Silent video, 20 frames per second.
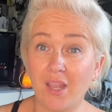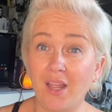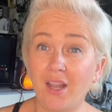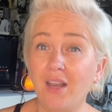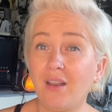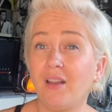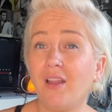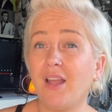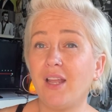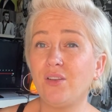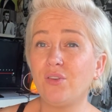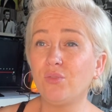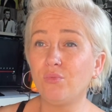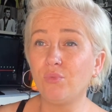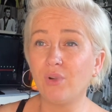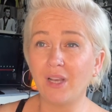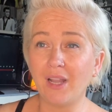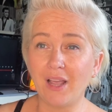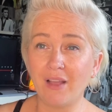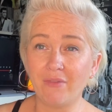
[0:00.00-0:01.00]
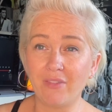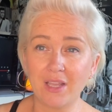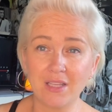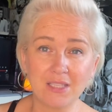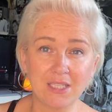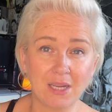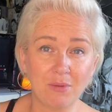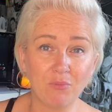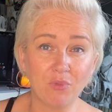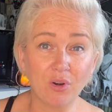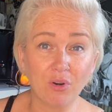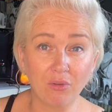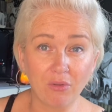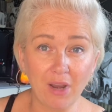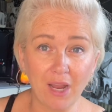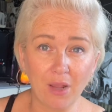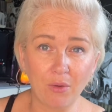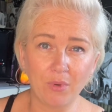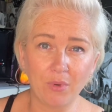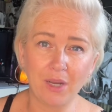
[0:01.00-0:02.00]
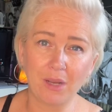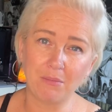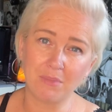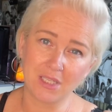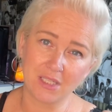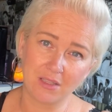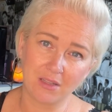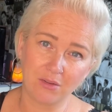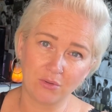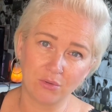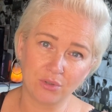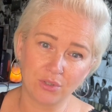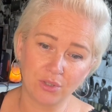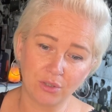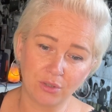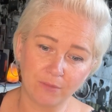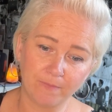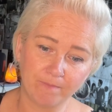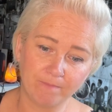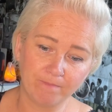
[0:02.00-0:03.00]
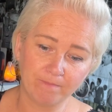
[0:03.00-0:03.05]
And I don't want to have that same regret when I miss the O2.